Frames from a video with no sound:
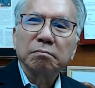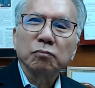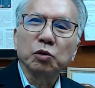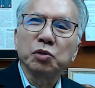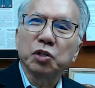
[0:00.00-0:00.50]

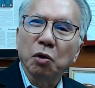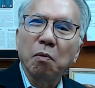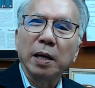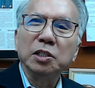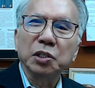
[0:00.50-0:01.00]

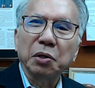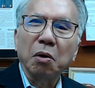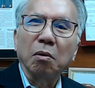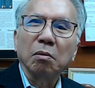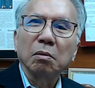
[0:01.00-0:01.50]

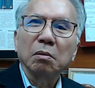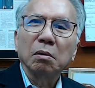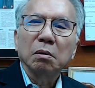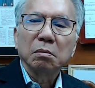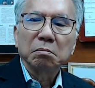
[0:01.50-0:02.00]
2010,
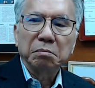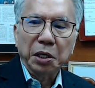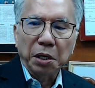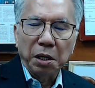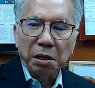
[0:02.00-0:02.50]

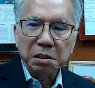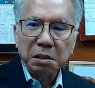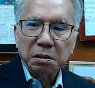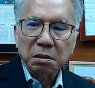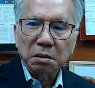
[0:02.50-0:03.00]

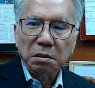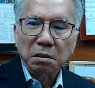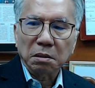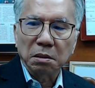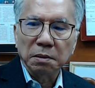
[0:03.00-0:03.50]
because
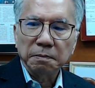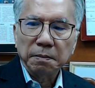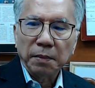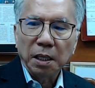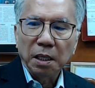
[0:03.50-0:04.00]

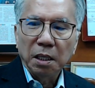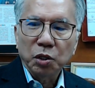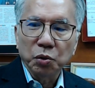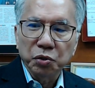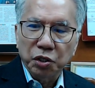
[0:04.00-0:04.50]

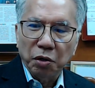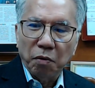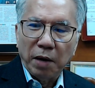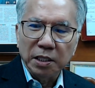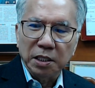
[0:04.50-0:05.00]

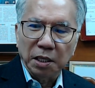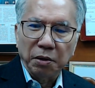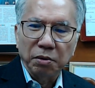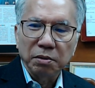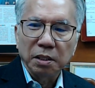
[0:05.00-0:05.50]

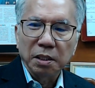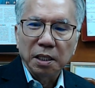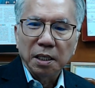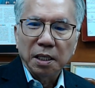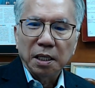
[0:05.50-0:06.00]
2010,
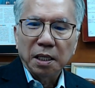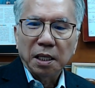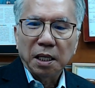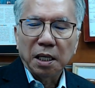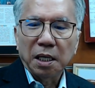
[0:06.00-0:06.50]

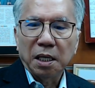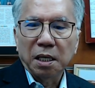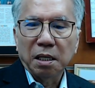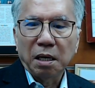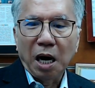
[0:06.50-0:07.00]

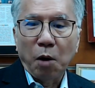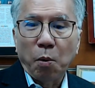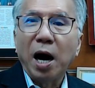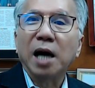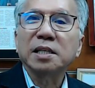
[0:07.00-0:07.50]

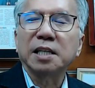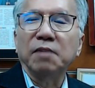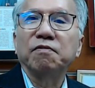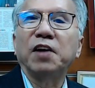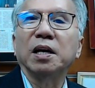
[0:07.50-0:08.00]
our
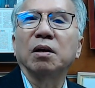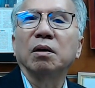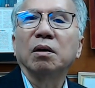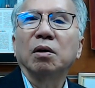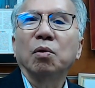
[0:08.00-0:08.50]
ASEAN fund
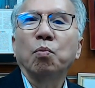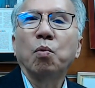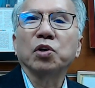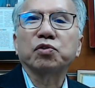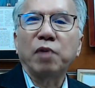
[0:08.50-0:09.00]

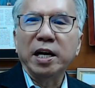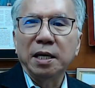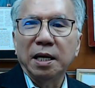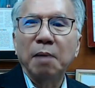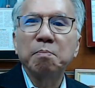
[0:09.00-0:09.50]
was ranked
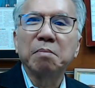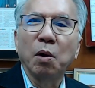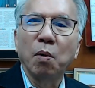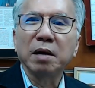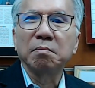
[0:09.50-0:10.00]
number
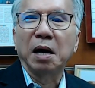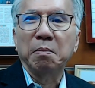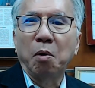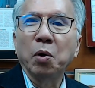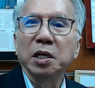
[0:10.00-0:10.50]
1 by
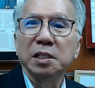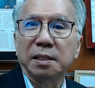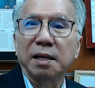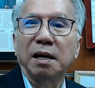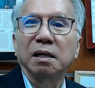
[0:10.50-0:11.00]

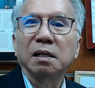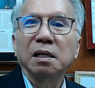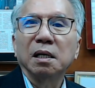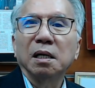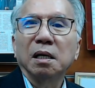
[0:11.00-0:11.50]
Morningstar
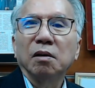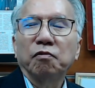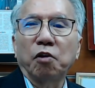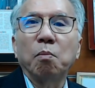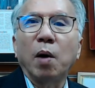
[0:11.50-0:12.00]

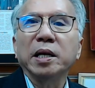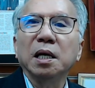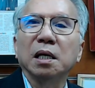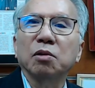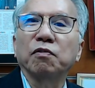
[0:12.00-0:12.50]
from 1
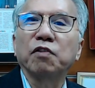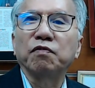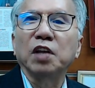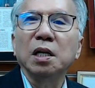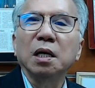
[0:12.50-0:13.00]
year to
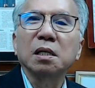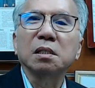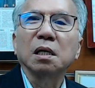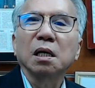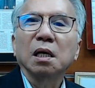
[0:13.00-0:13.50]
15
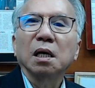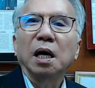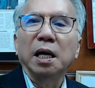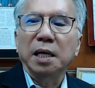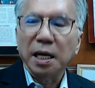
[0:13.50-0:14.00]
years.
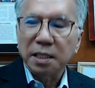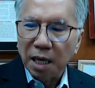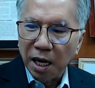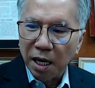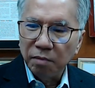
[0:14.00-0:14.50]
And that
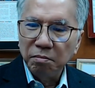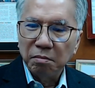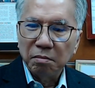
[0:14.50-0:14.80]
time,